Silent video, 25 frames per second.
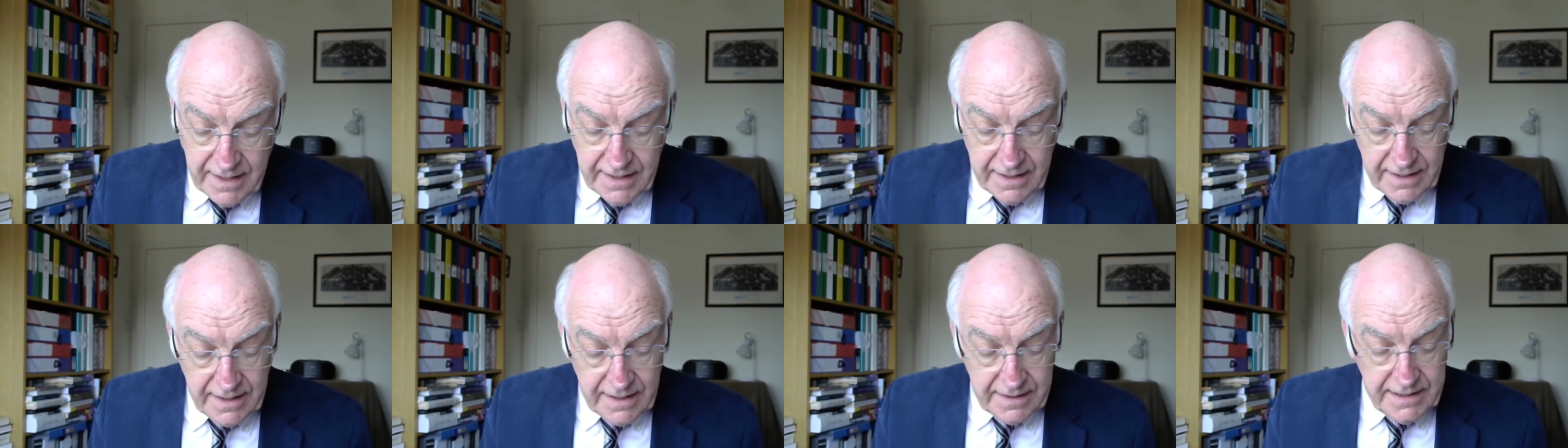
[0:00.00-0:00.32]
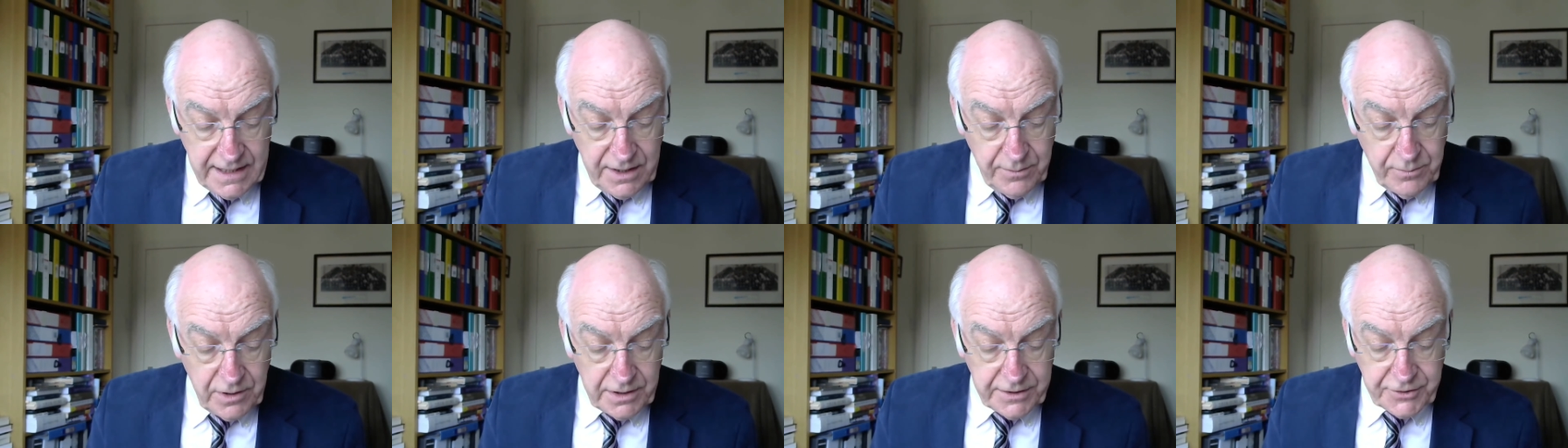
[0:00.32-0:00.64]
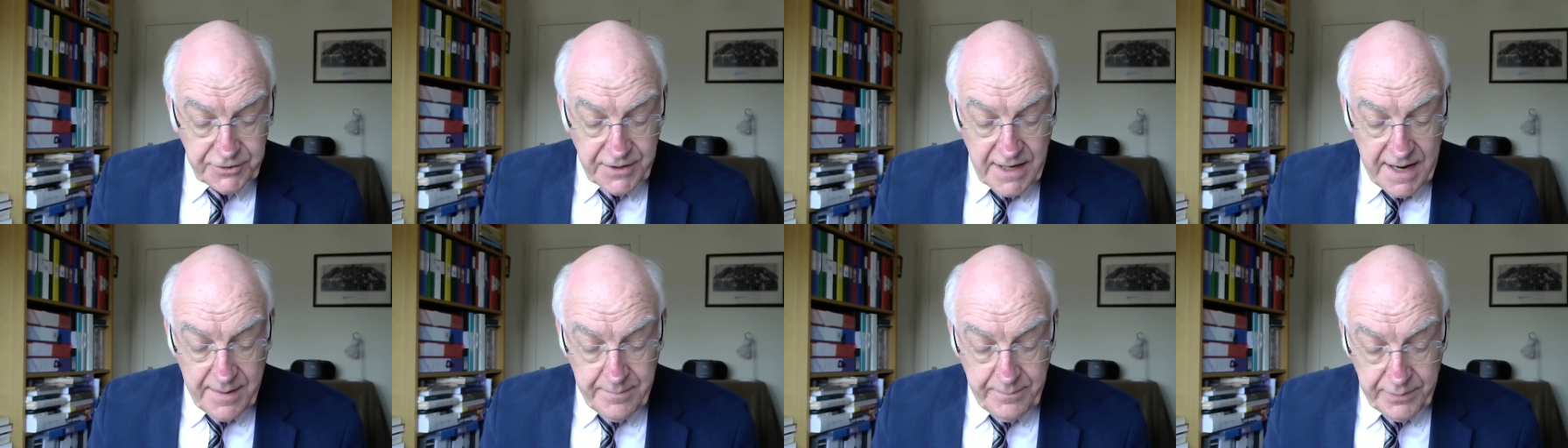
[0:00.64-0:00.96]
and he will
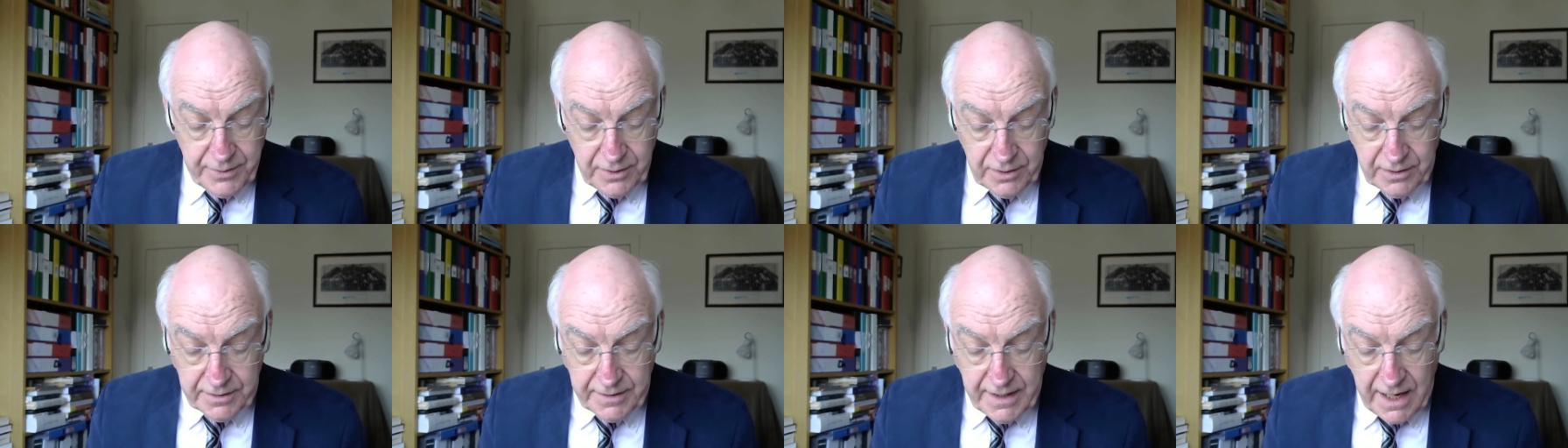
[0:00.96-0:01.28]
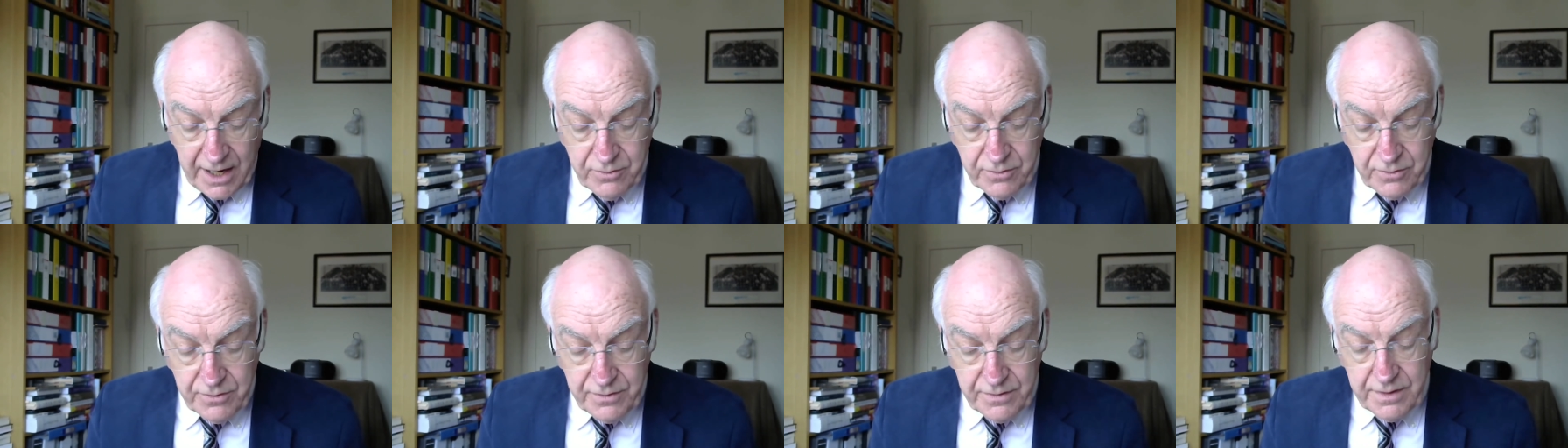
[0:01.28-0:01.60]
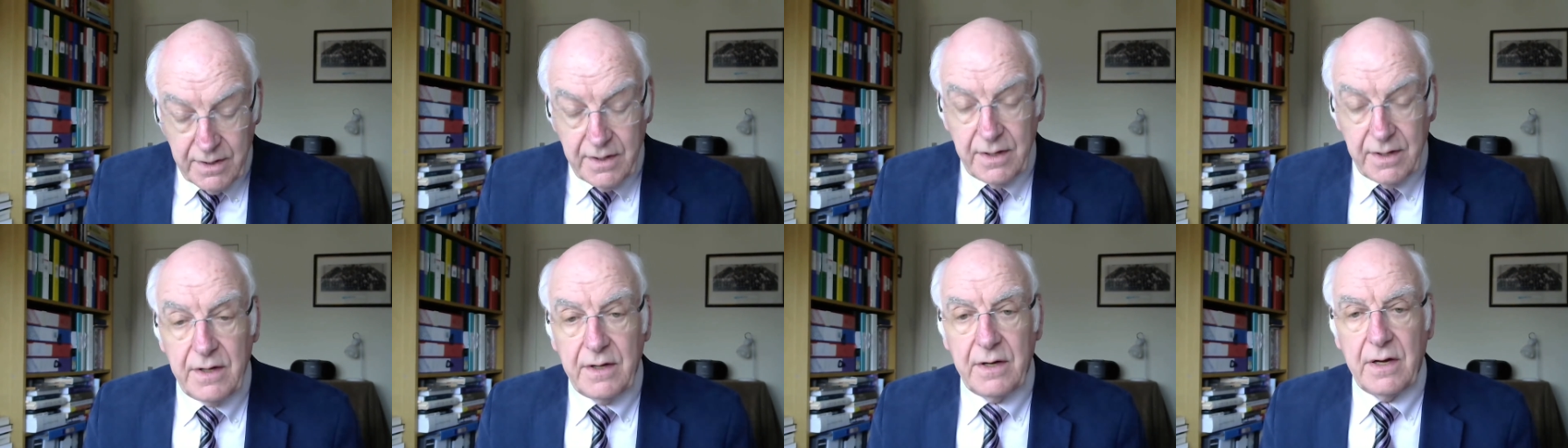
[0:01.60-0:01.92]
trample down
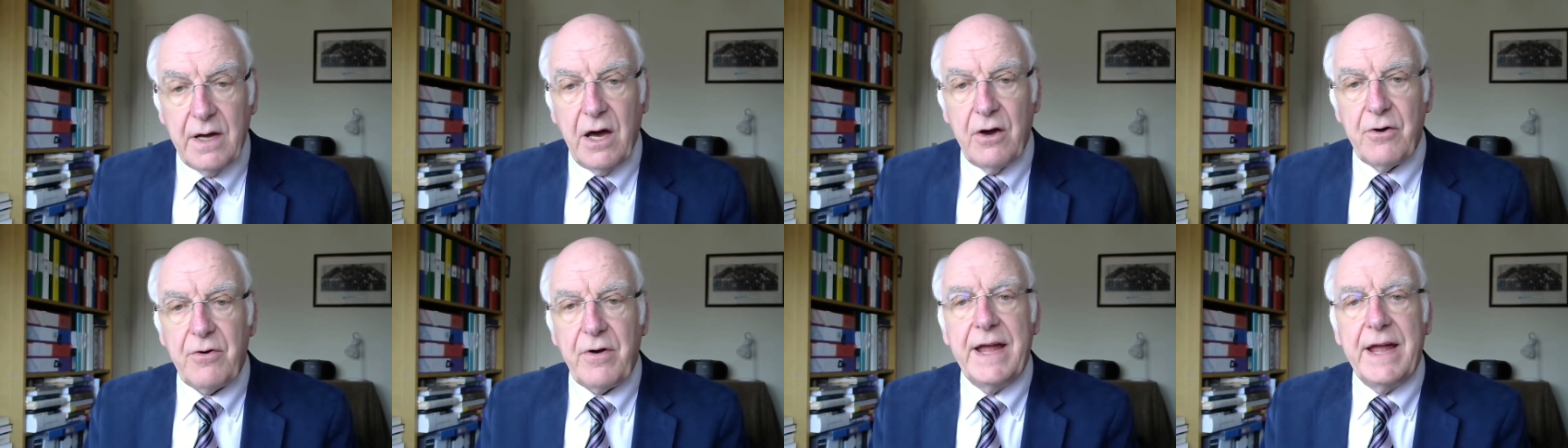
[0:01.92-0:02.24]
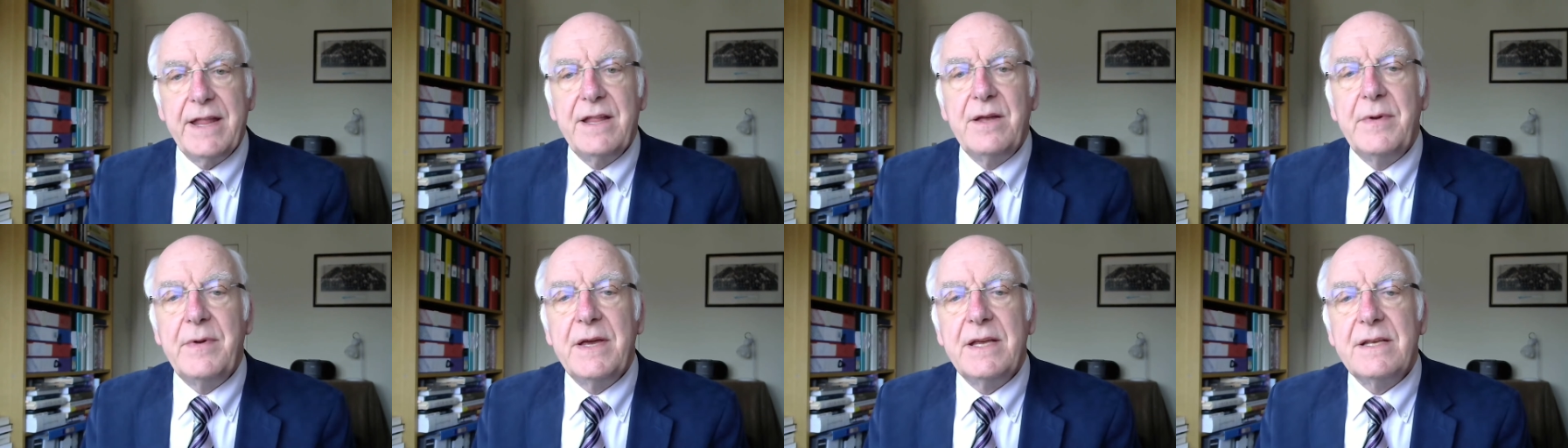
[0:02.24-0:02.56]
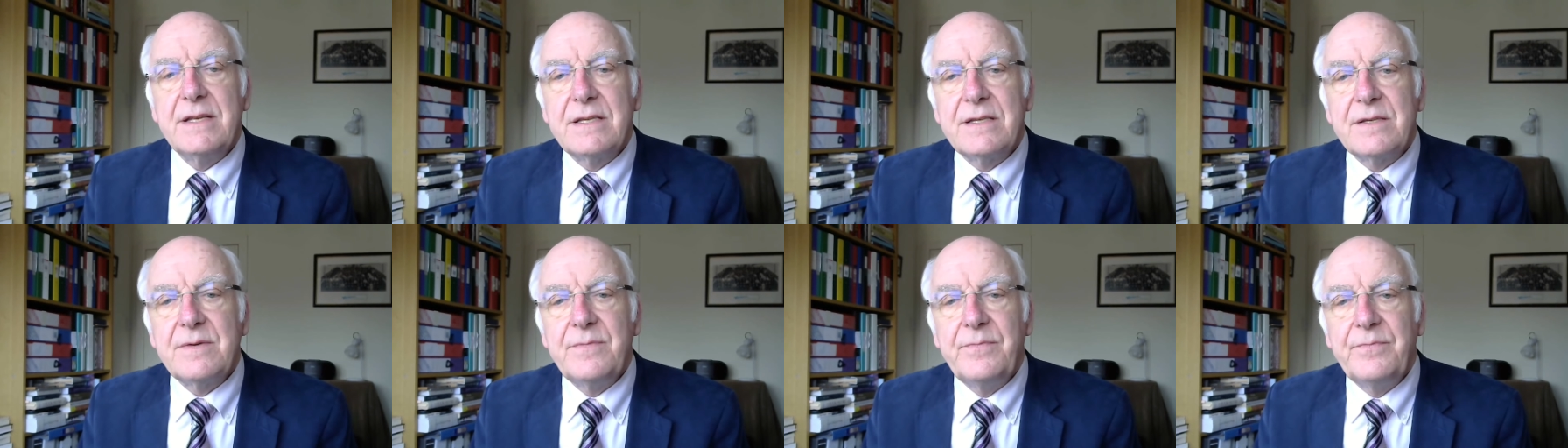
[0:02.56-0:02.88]
our
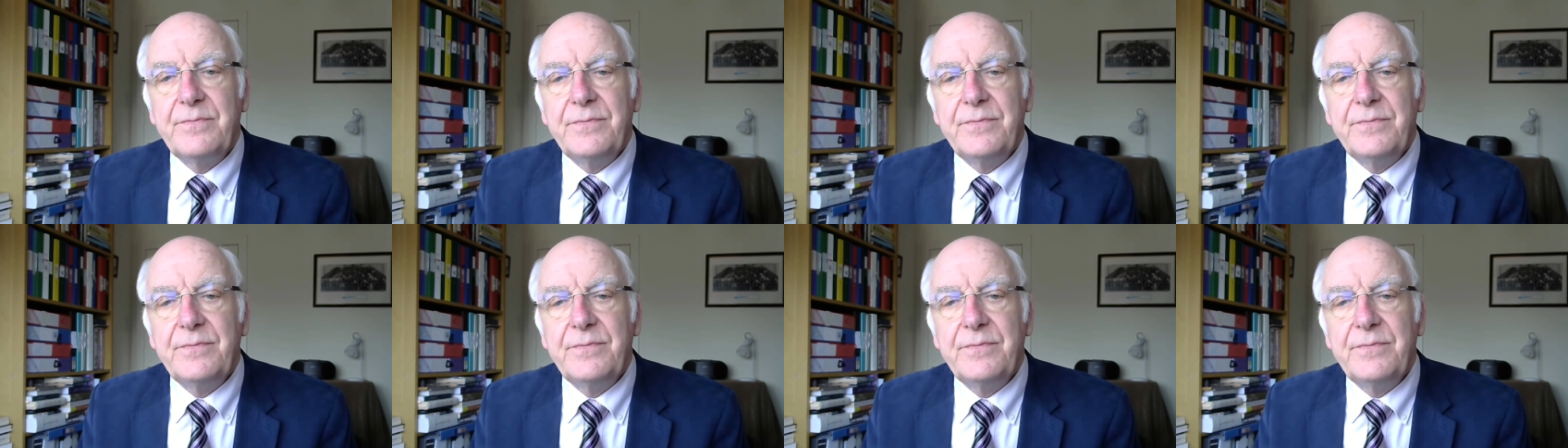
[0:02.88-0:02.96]
enemies.